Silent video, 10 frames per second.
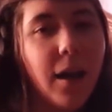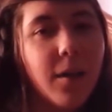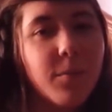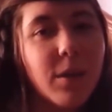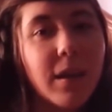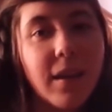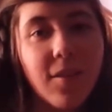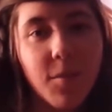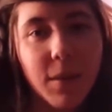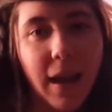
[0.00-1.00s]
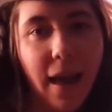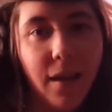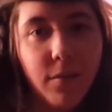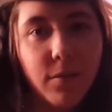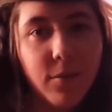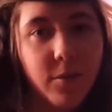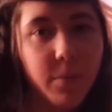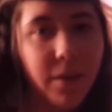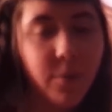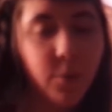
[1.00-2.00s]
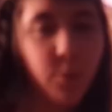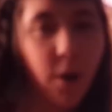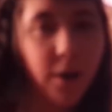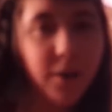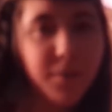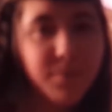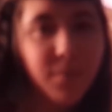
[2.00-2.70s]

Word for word: Um, you can cut them in half, spray them with water,